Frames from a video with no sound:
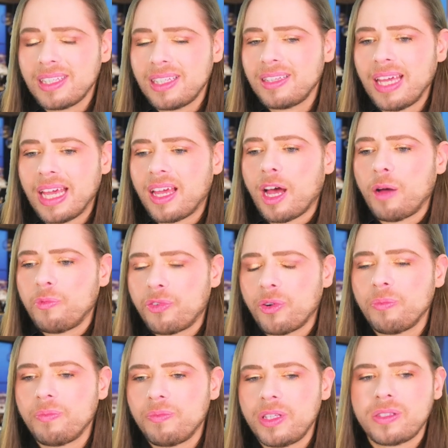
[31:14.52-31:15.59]
they come
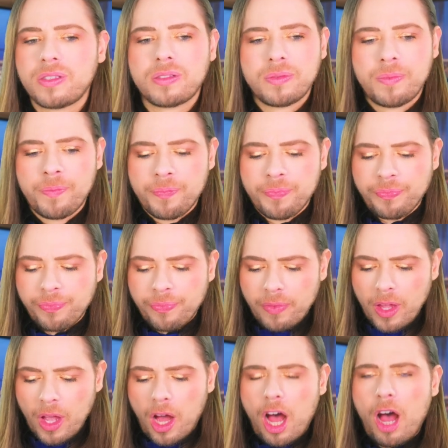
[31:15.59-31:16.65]
from this
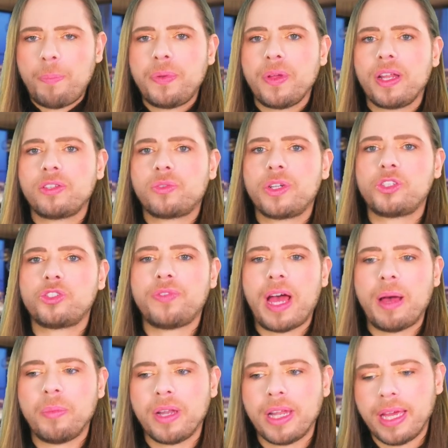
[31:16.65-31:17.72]
opulent rich
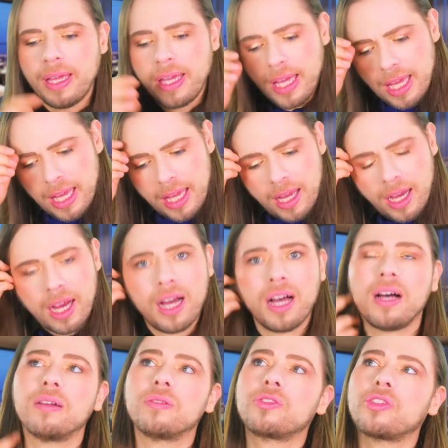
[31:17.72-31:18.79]
family.
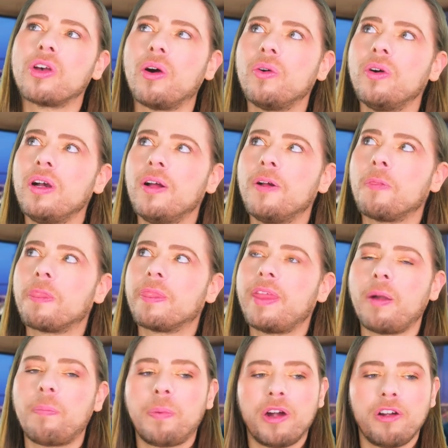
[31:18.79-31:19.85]
Uh, so
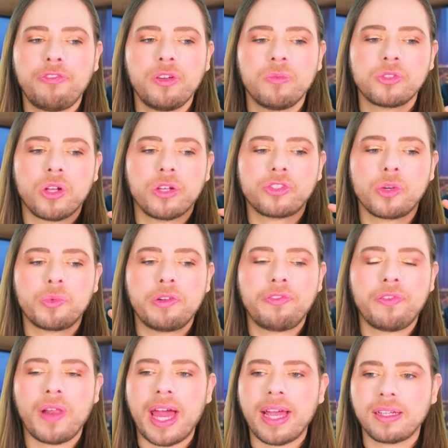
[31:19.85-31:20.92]
their perfumes also
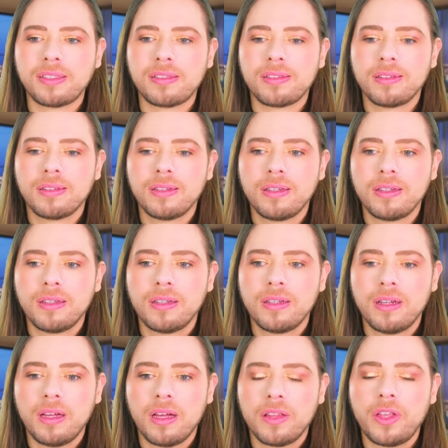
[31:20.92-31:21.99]
reflect
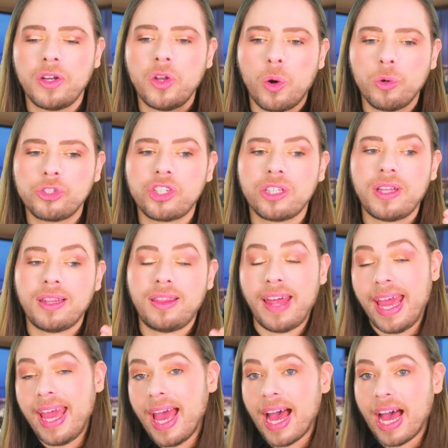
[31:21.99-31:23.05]
the notion that
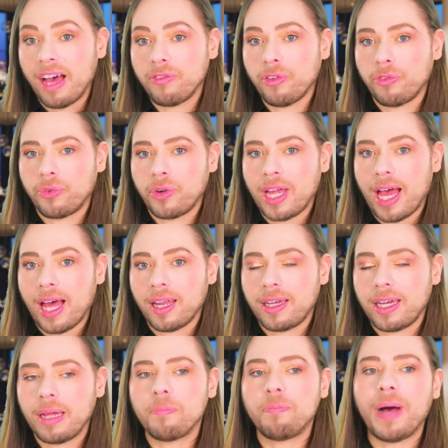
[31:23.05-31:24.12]
they have of
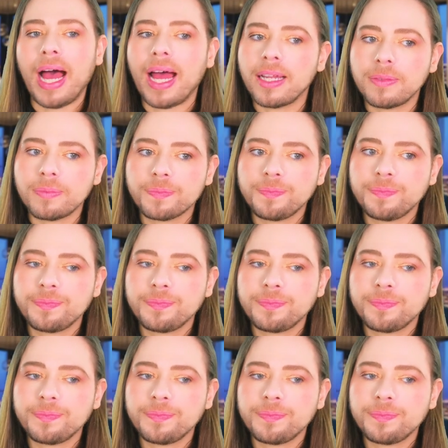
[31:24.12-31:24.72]
reality. But